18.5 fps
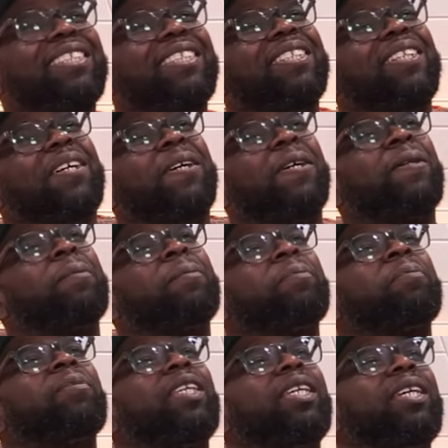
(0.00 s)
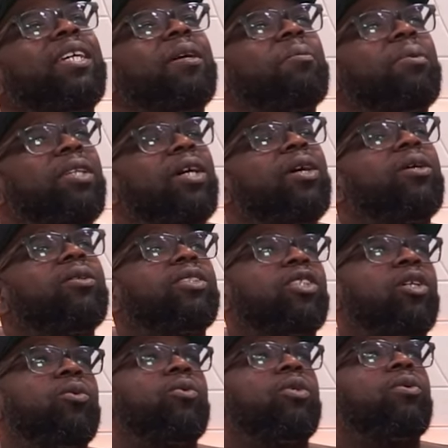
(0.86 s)
uh, um, yeah. But no,
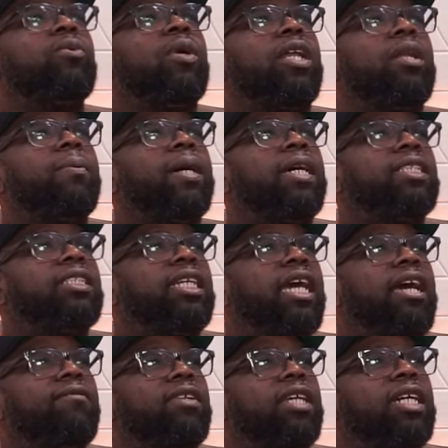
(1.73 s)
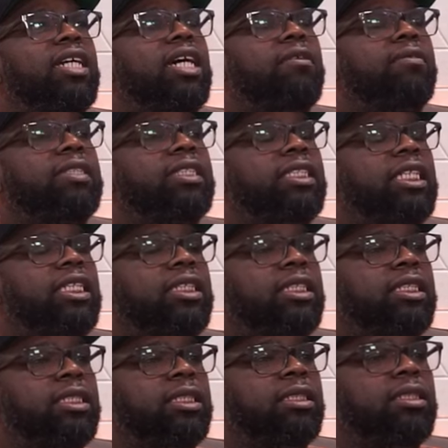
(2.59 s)
so we wound up actually having that
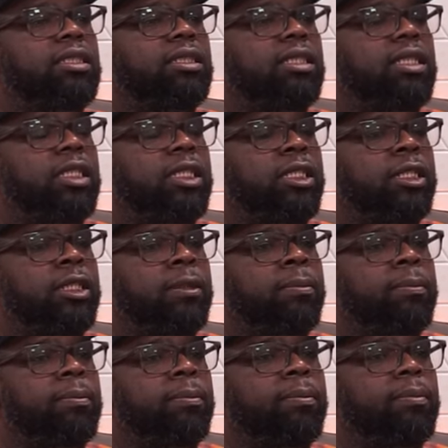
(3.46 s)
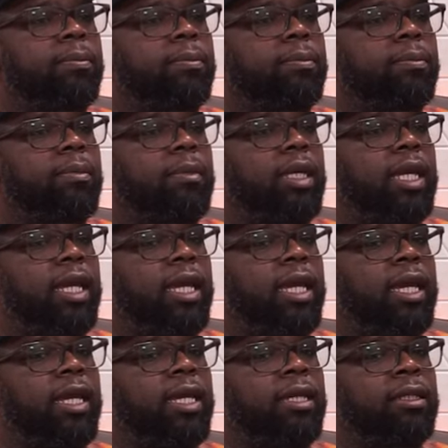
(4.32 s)
conversation, um,
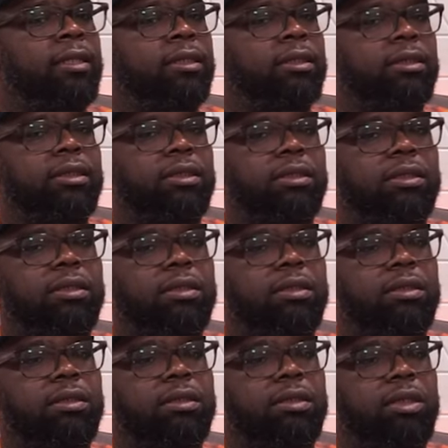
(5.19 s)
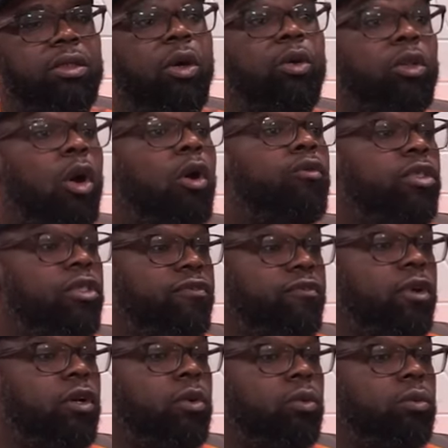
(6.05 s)
and on over the
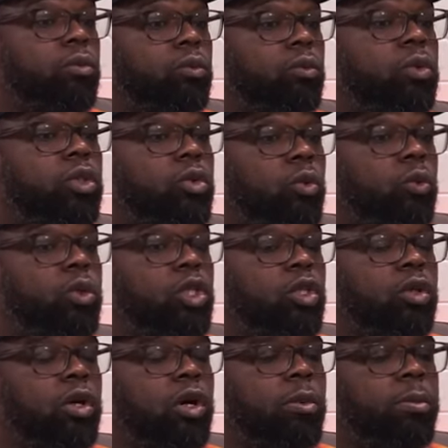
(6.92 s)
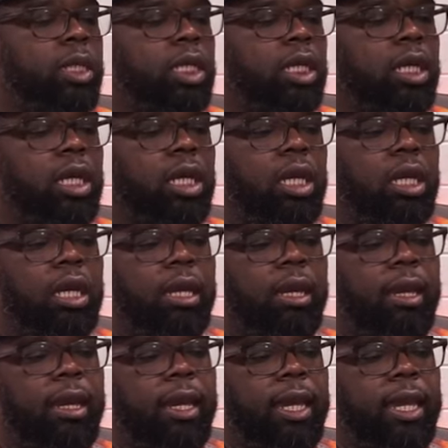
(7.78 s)
phone. Yeah, you called me,
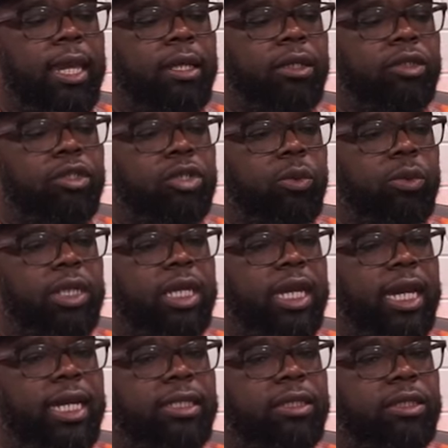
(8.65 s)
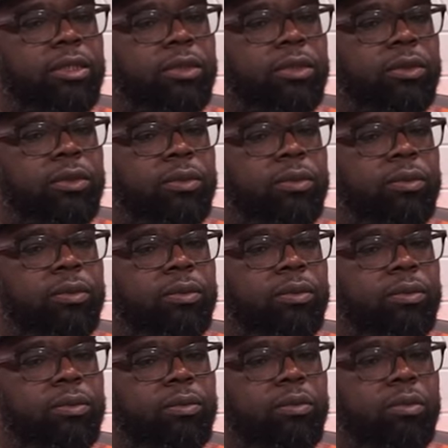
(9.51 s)
and so we got to
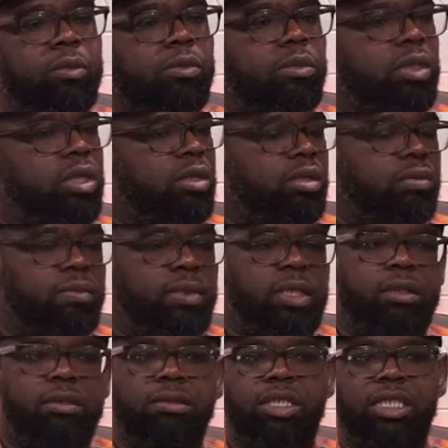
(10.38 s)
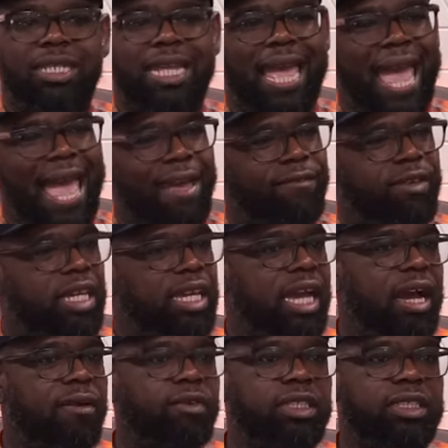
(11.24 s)
just having
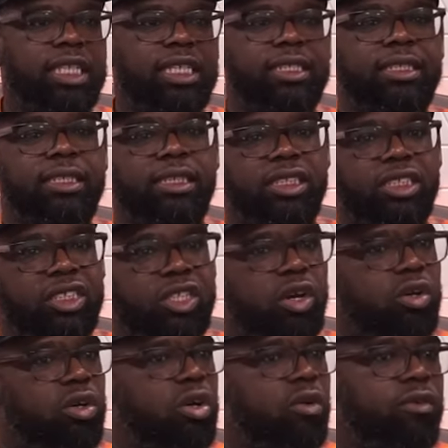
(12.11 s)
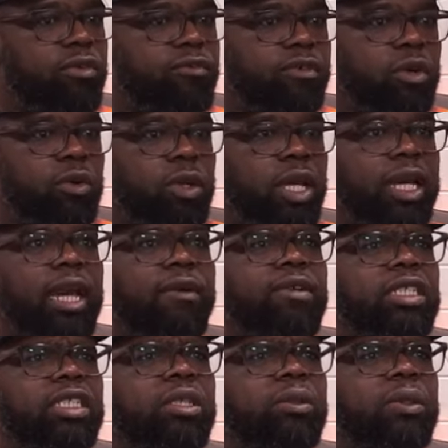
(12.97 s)
conversations and talking over the phone like
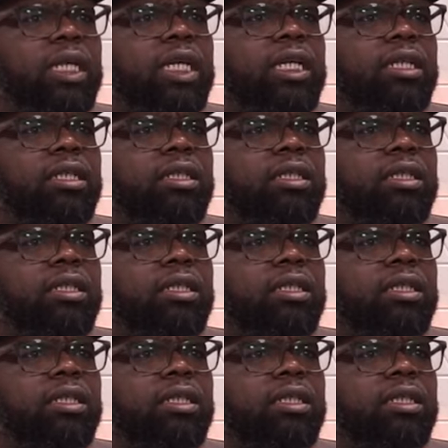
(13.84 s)
every single day.